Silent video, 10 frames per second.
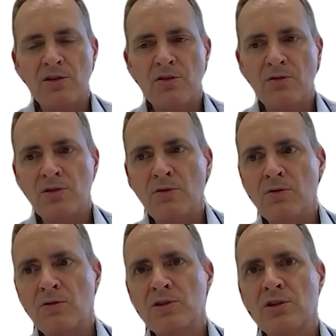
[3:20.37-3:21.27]

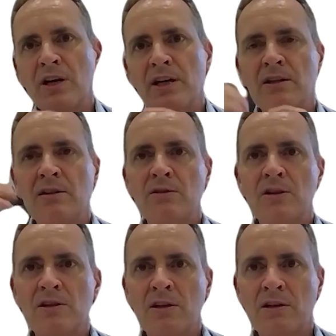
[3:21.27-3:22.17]
You're trying to,
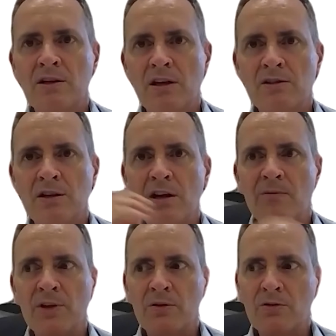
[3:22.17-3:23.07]
as a
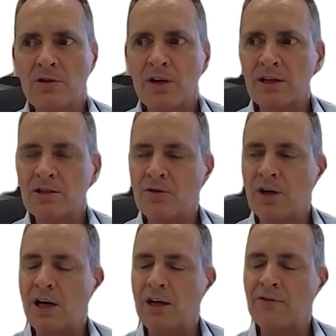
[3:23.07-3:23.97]
government, you're trying to
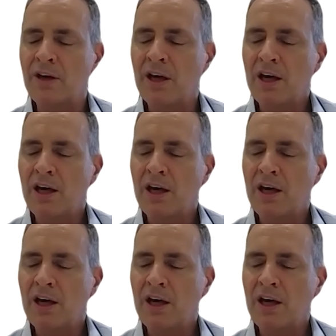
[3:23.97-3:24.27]
drive